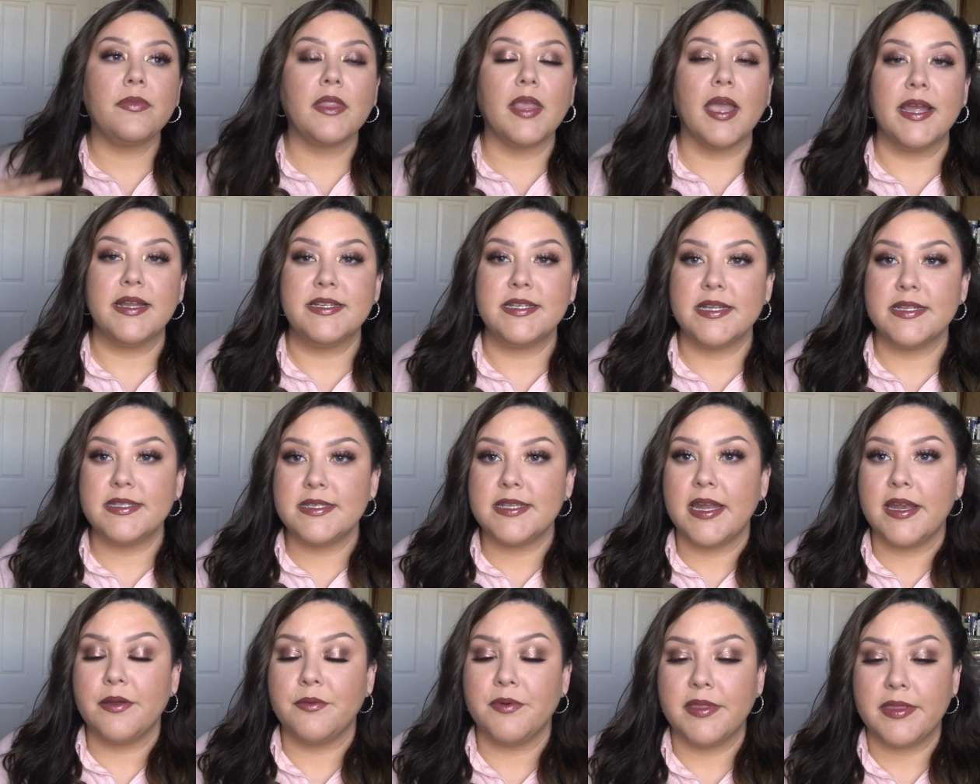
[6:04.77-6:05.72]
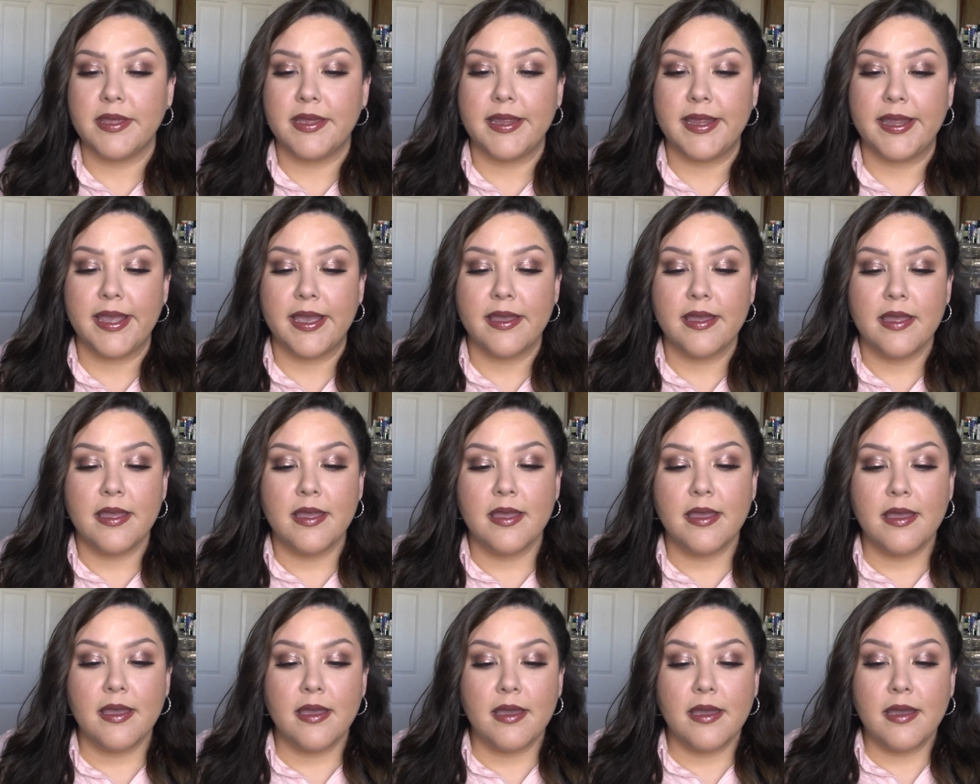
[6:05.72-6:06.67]
I did set it with a,
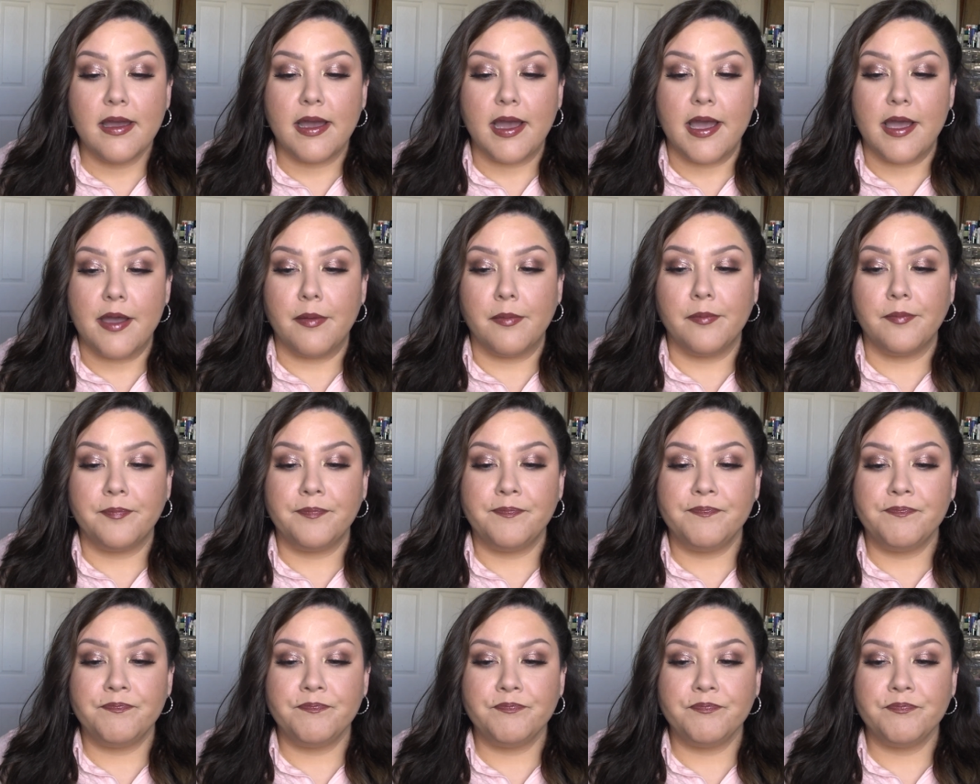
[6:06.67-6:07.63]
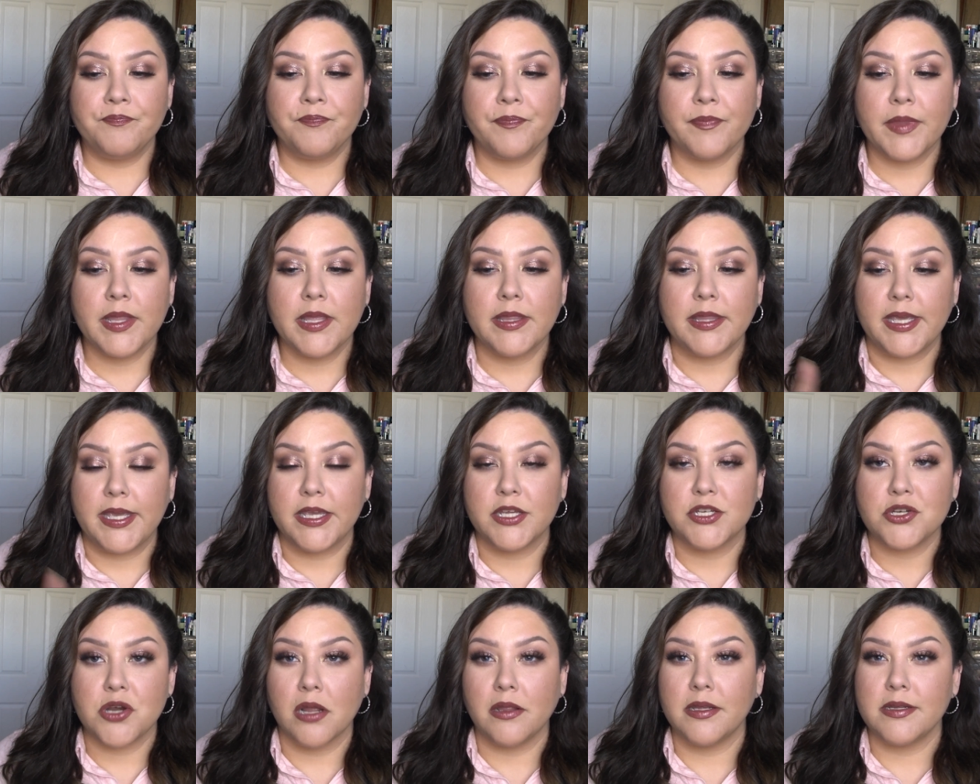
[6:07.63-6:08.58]
um, the
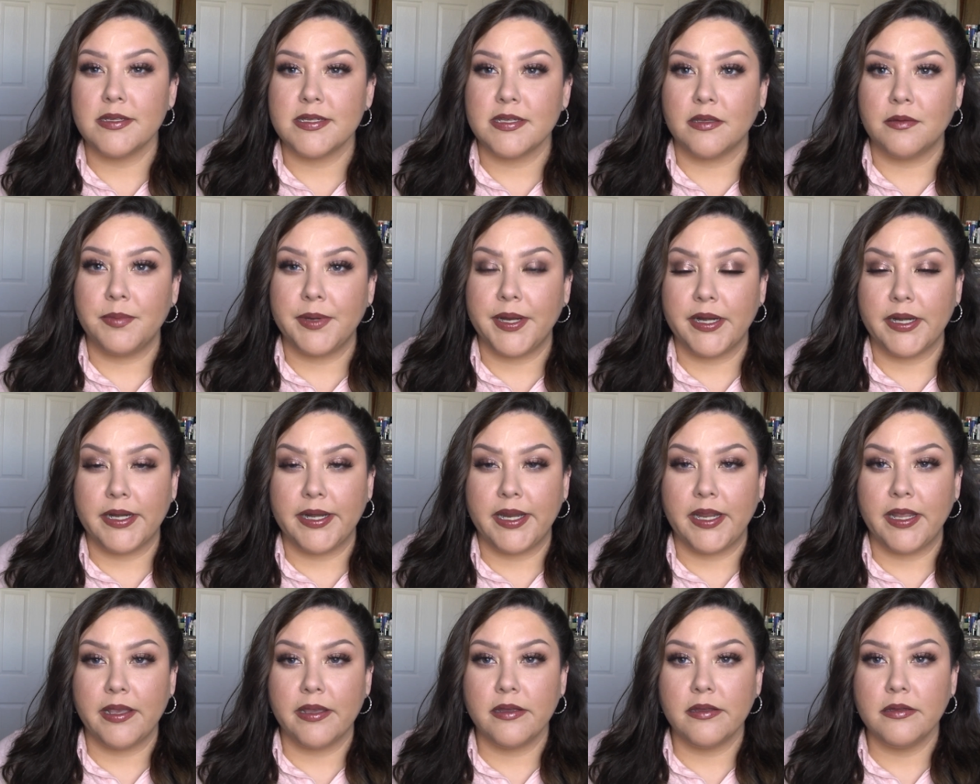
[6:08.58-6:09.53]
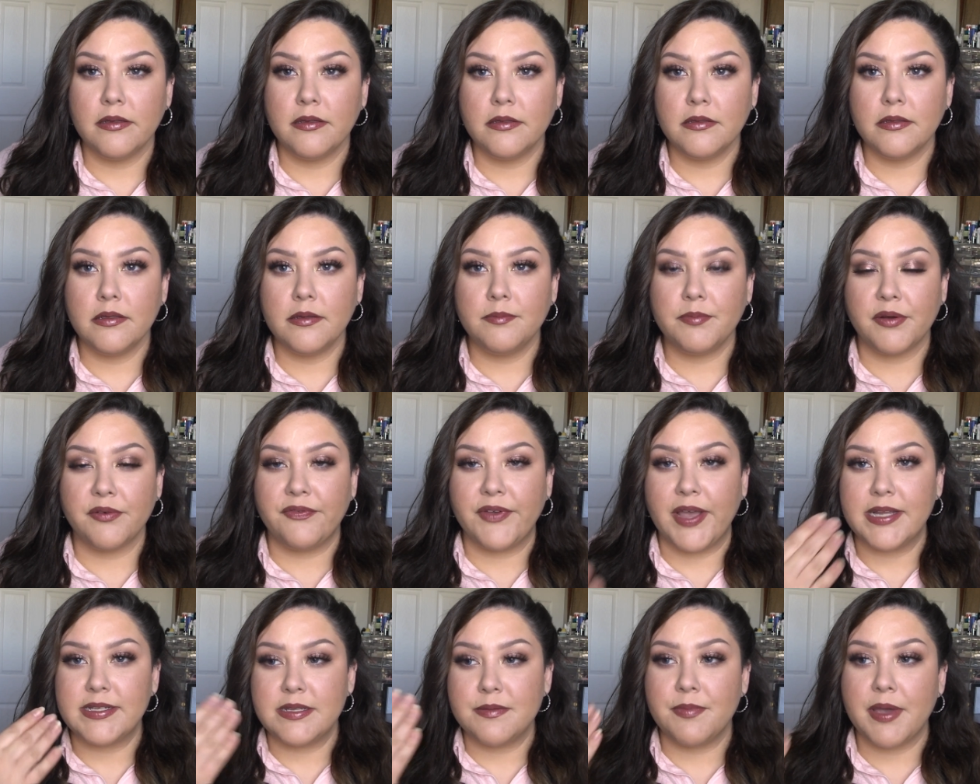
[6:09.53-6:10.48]
Charlotte Tilbury
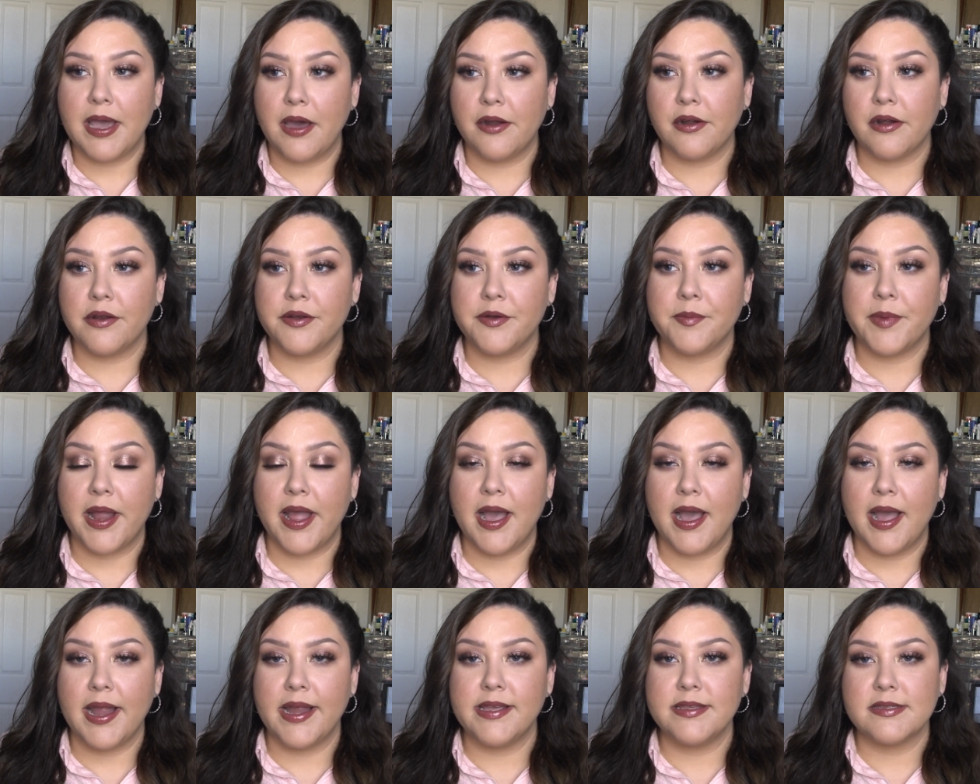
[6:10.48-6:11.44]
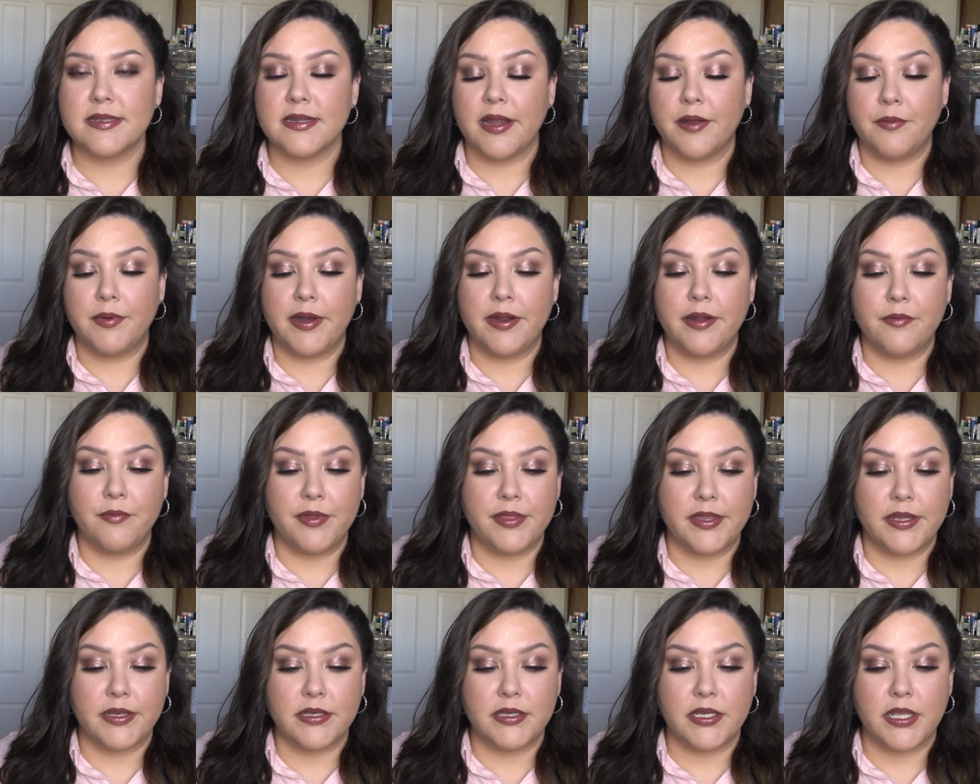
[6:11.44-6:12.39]
perfecting powder under my eyes, and I went in with
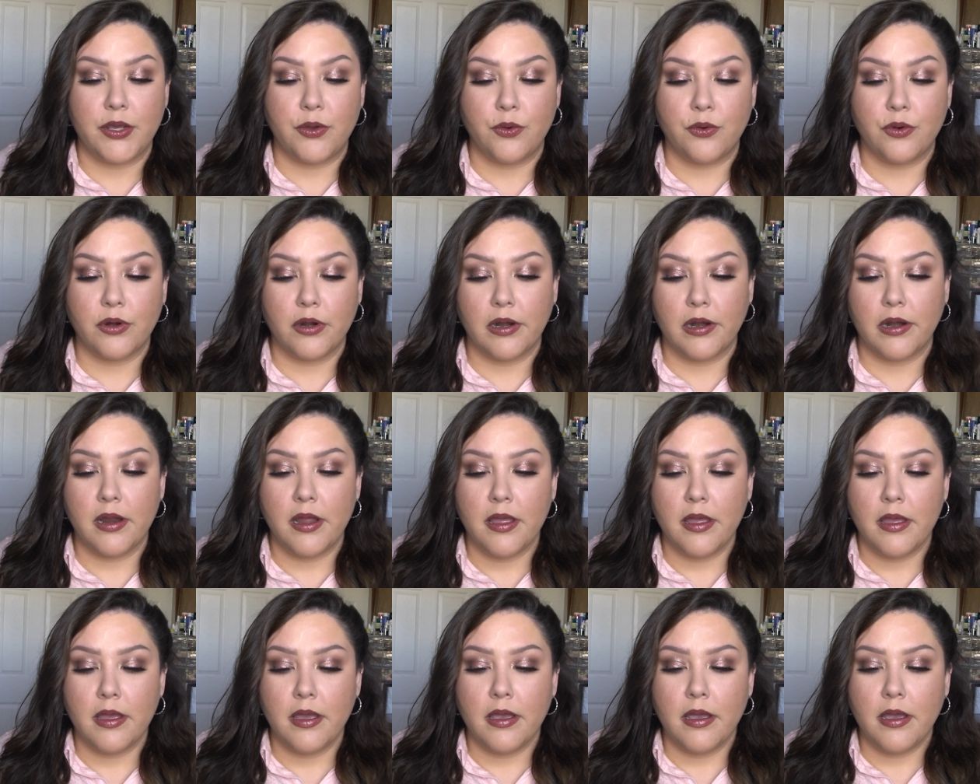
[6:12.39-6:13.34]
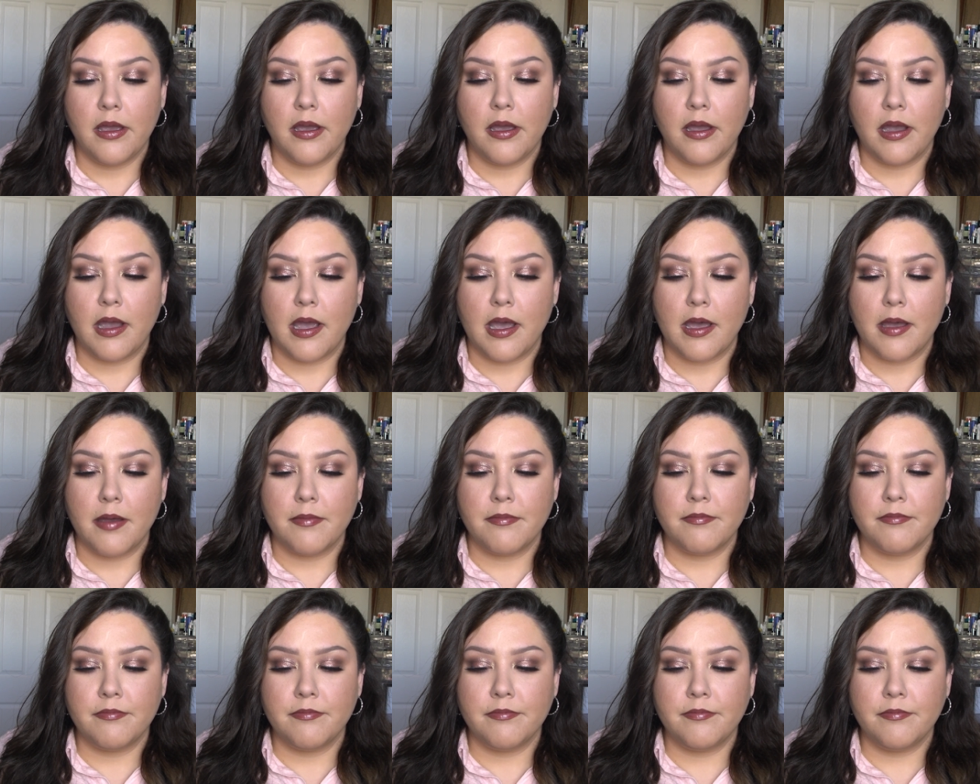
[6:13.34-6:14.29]
the Dior
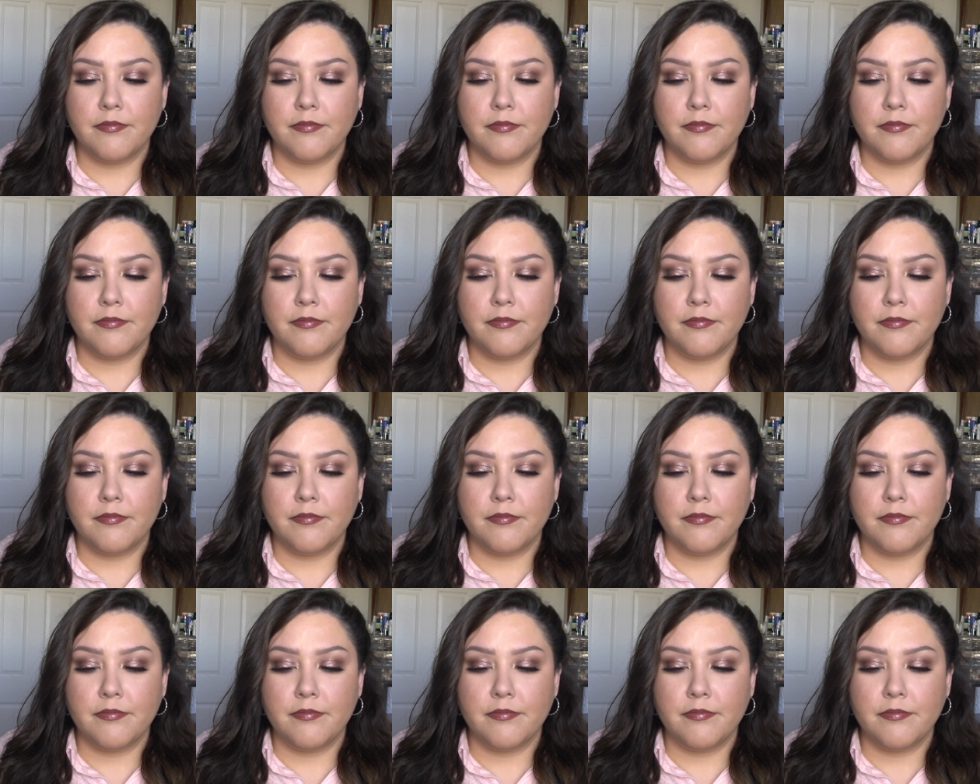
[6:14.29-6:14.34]
um,